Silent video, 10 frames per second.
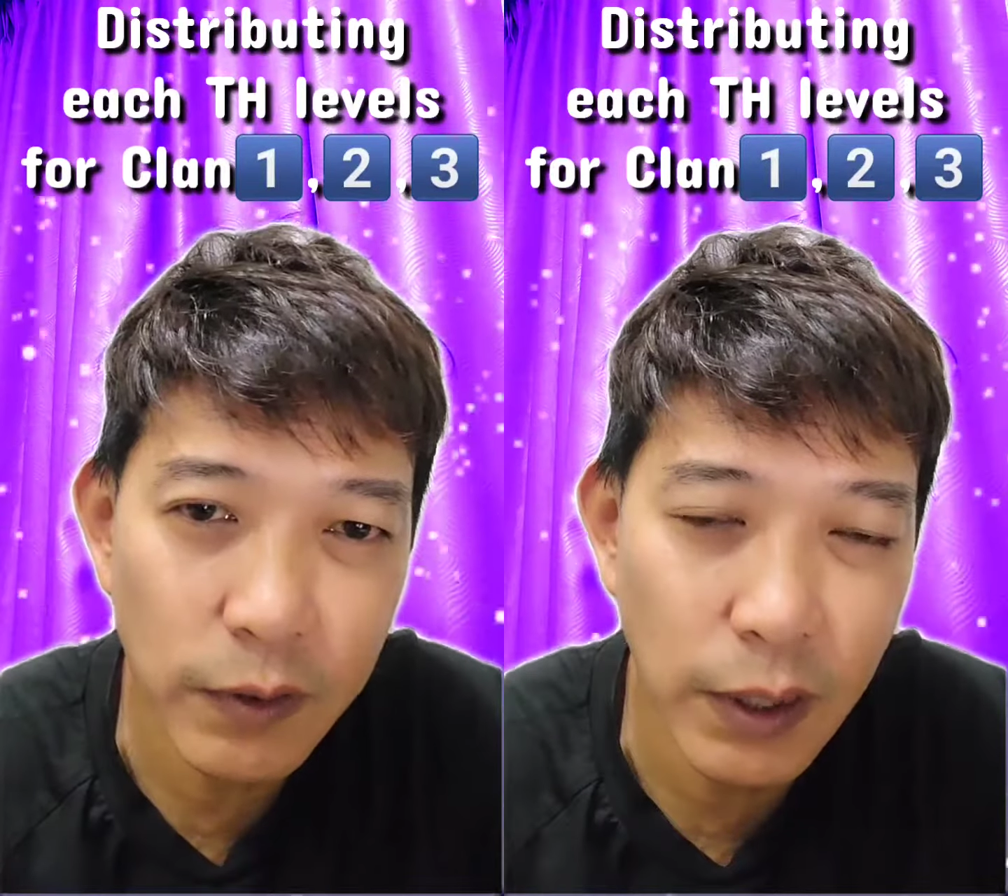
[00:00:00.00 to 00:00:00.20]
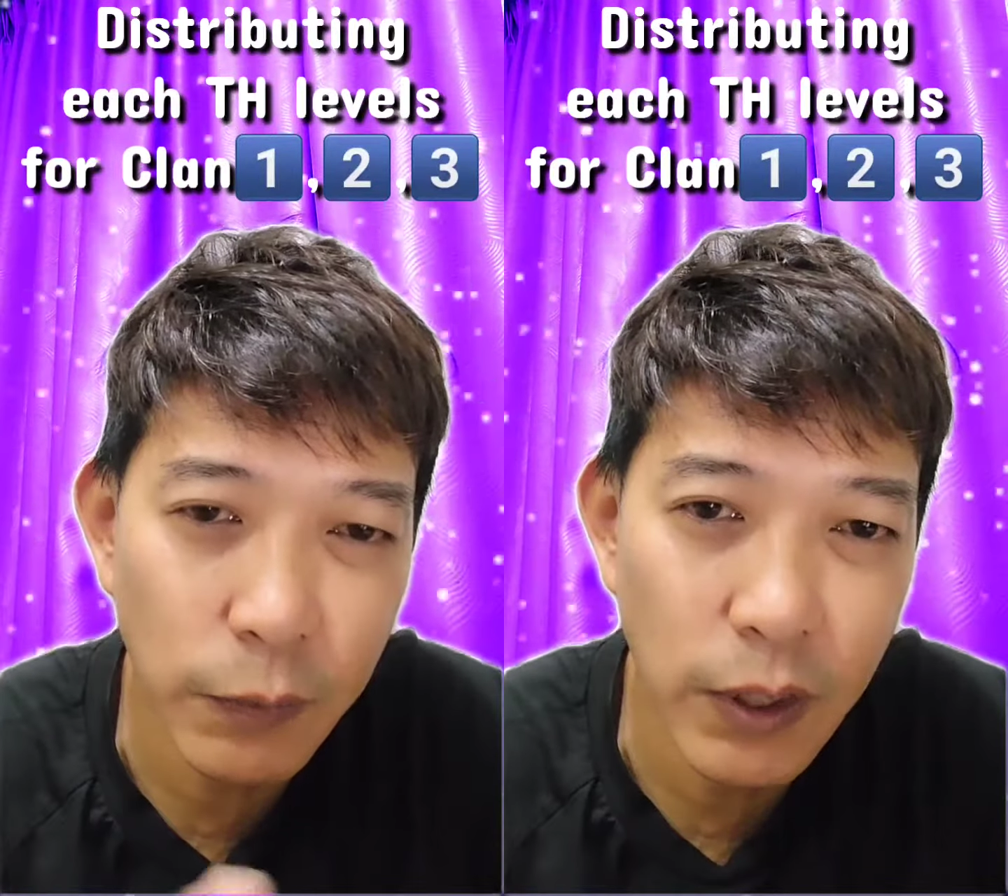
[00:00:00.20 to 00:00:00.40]

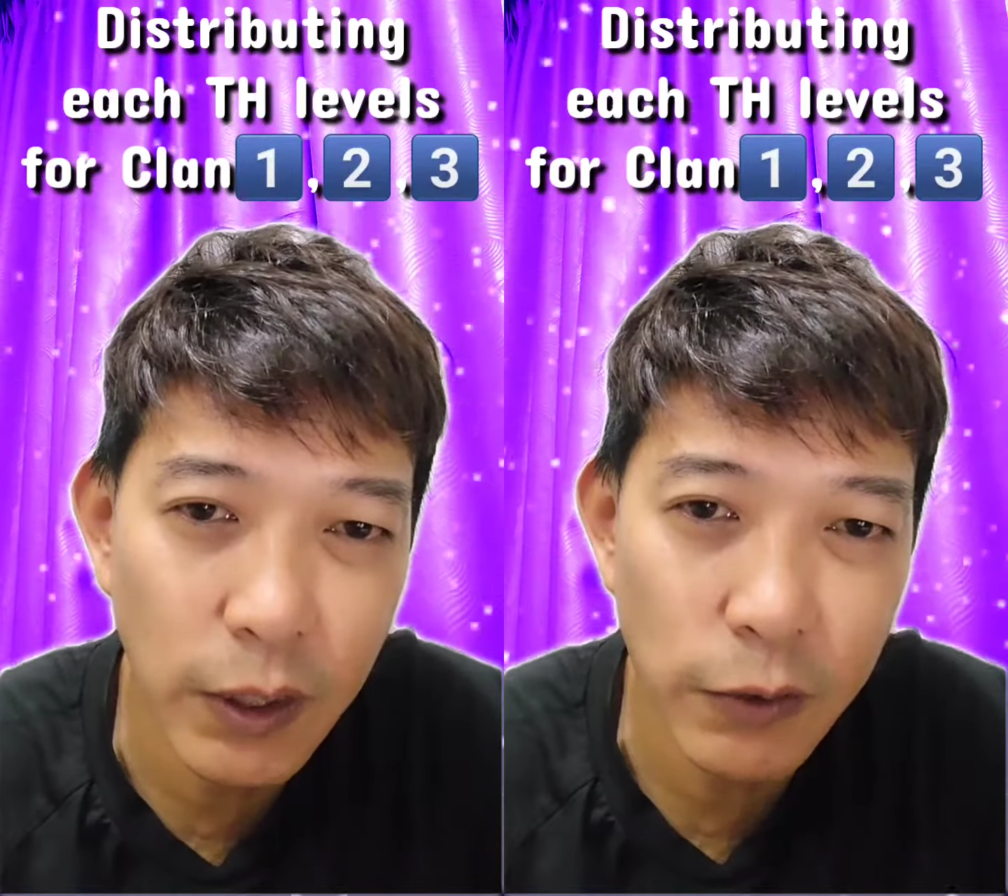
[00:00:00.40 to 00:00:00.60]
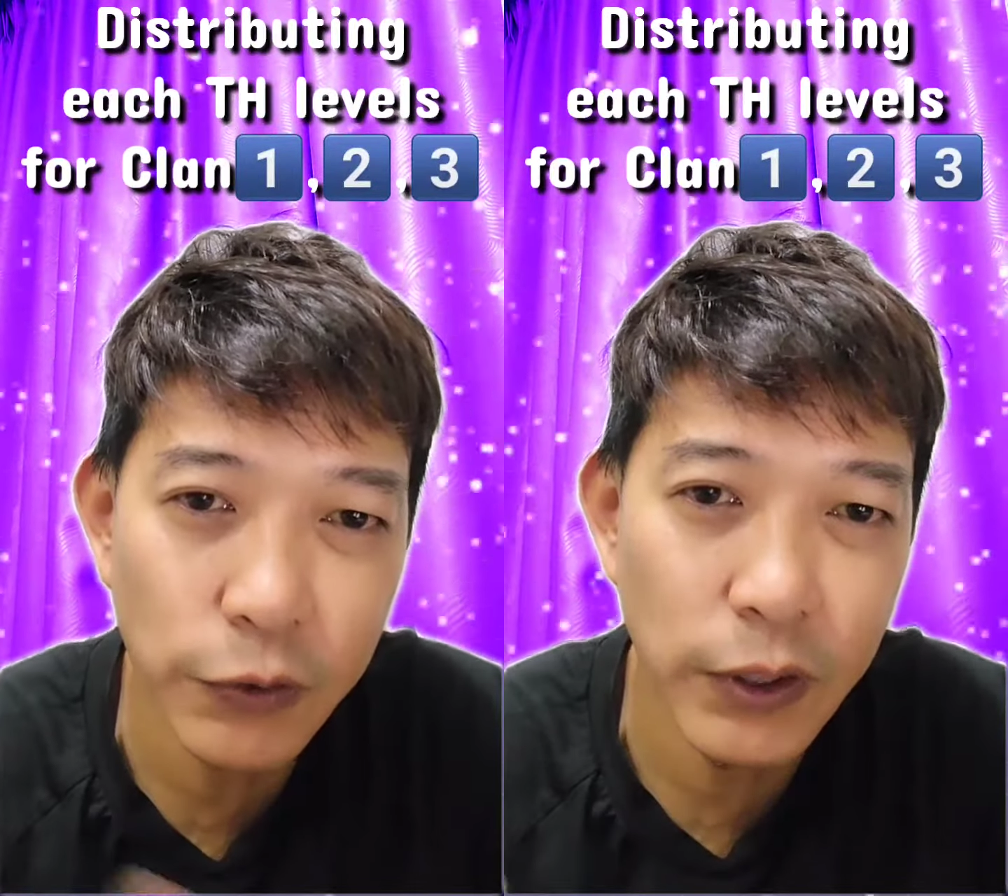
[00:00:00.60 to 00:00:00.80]
client
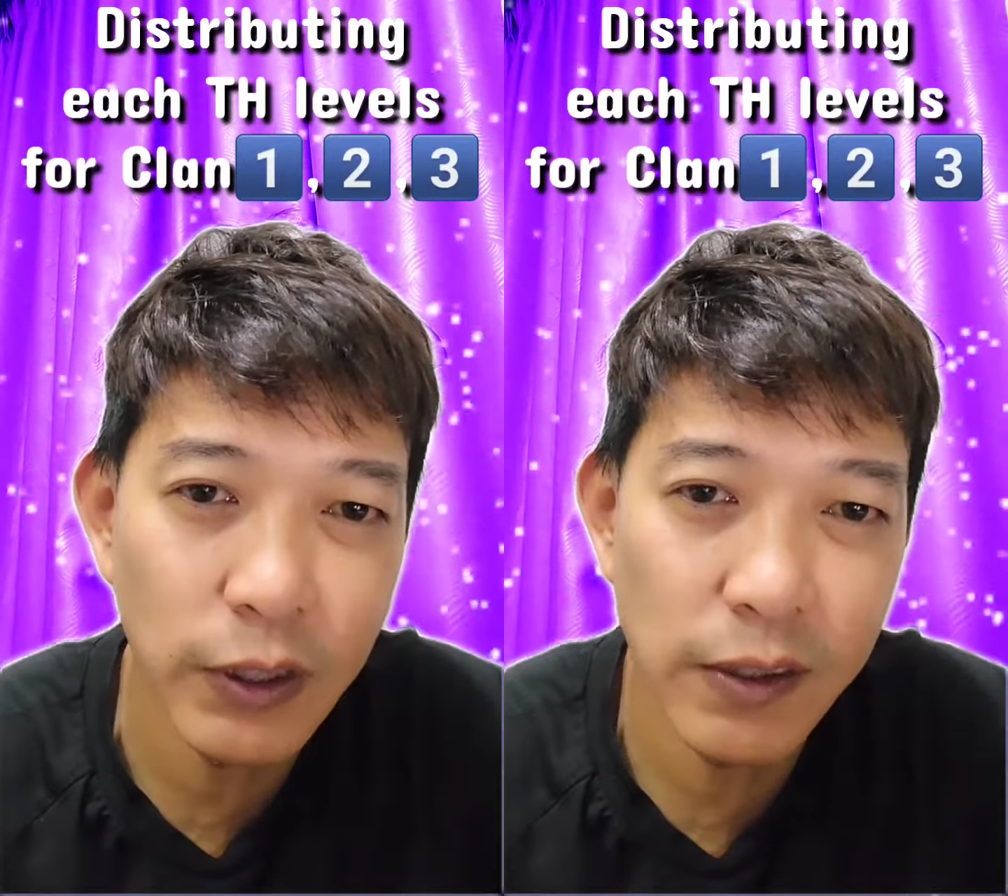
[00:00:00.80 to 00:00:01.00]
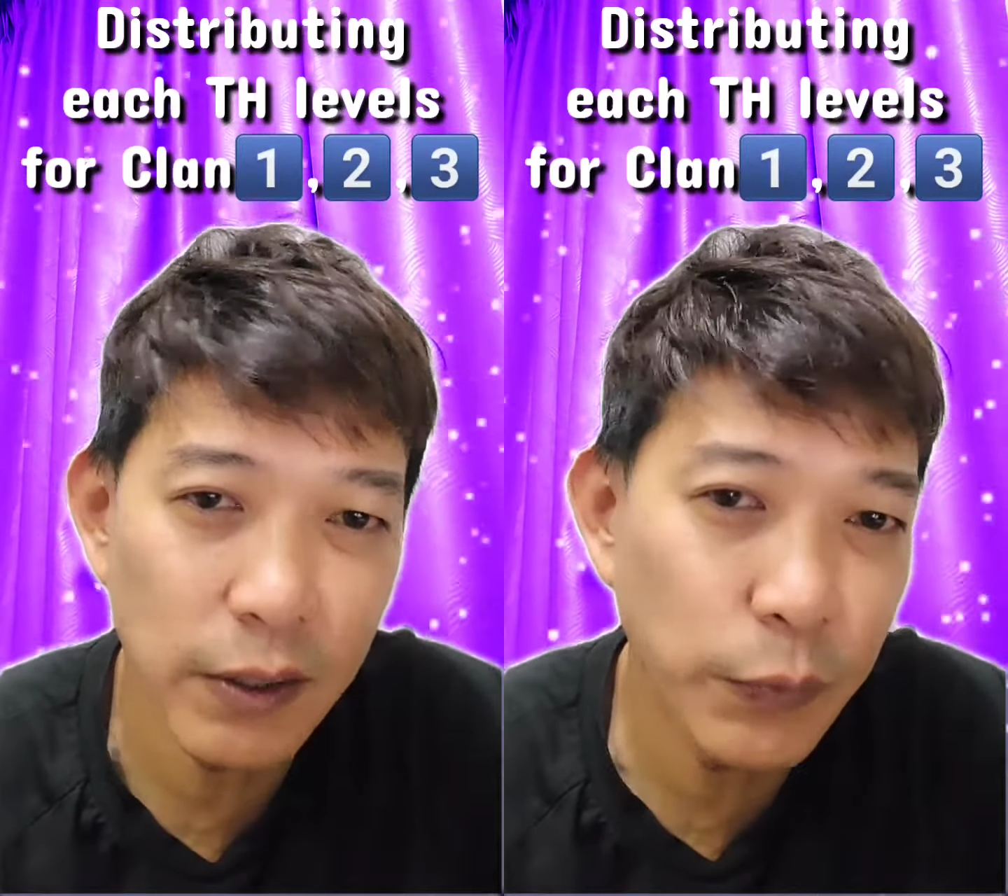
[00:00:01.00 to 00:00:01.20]
wallet or three clients,